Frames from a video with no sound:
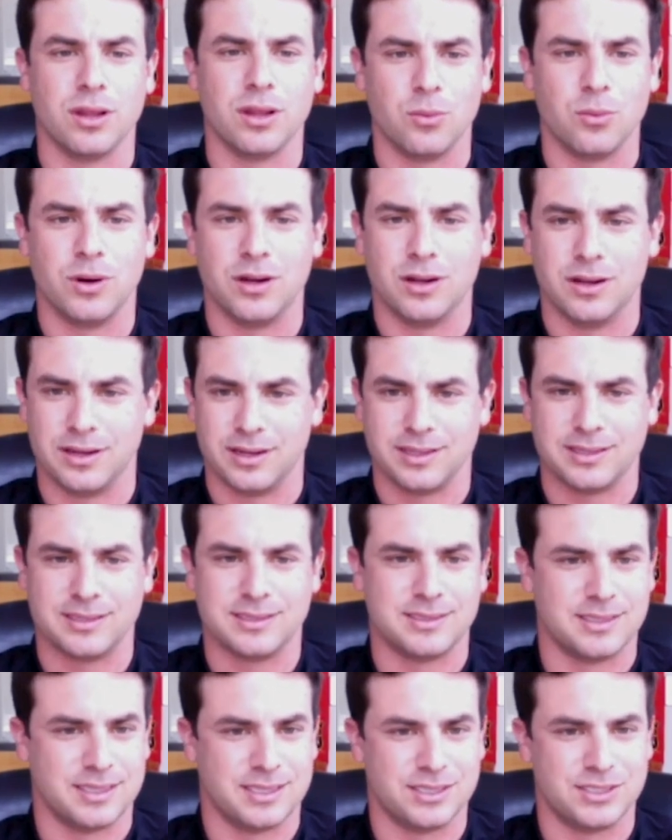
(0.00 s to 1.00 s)
than willing
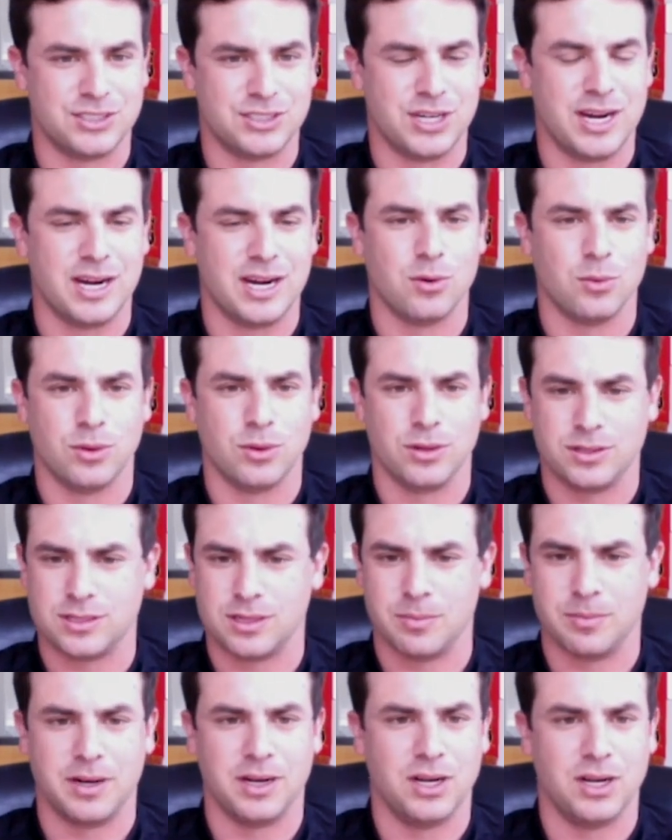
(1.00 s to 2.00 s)
to share with
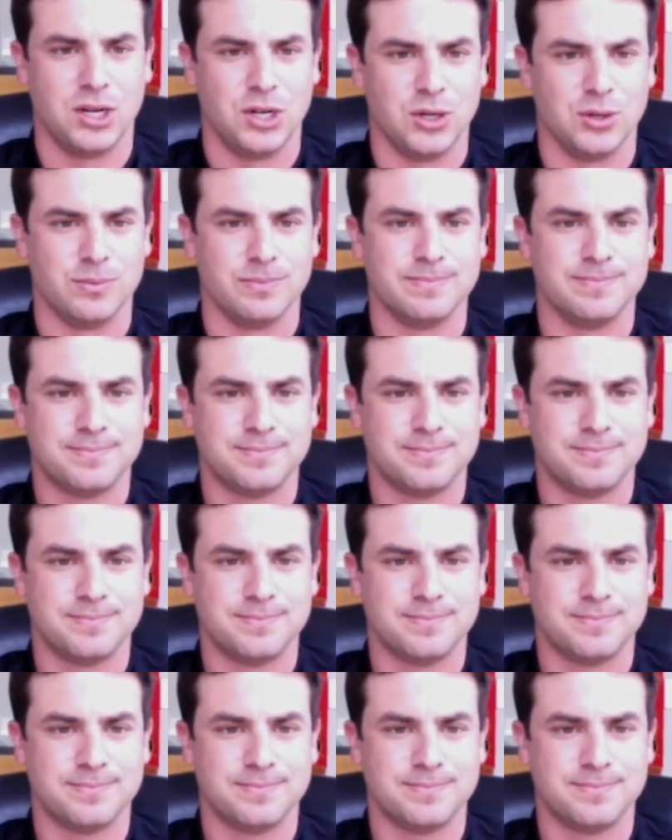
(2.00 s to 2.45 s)
somebody new.